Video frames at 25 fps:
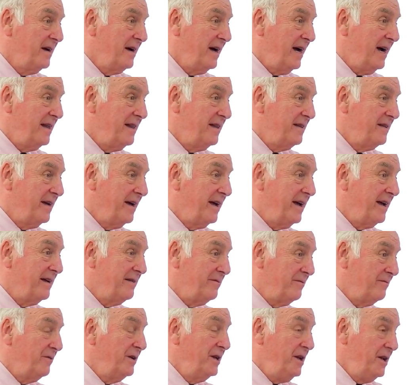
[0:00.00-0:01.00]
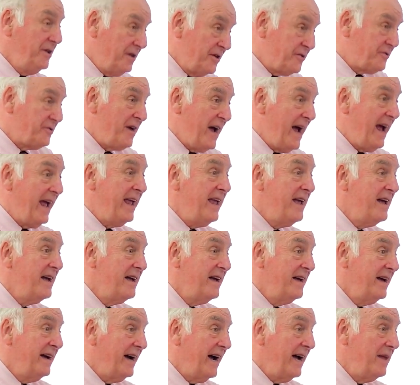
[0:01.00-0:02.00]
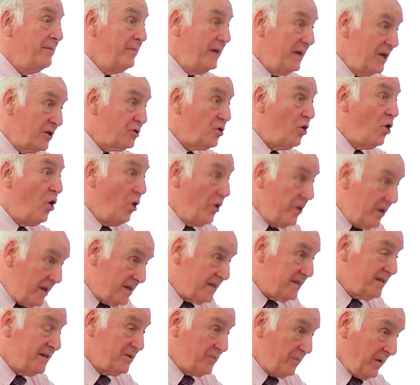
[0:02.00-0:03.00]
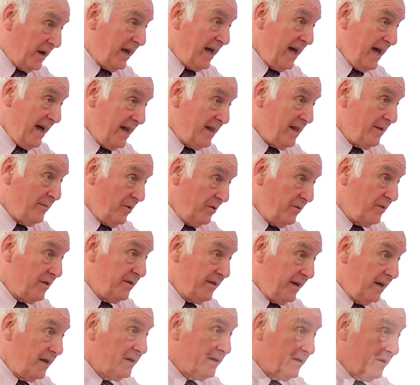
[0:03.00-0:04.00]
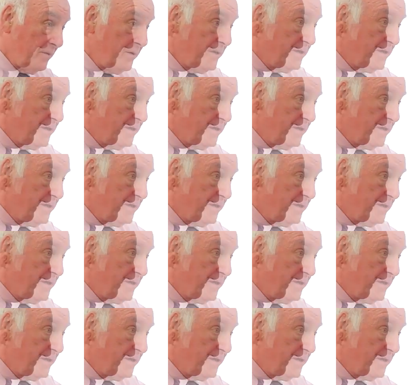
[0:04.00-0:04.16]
And we need to try and be as honest as we can about the things that we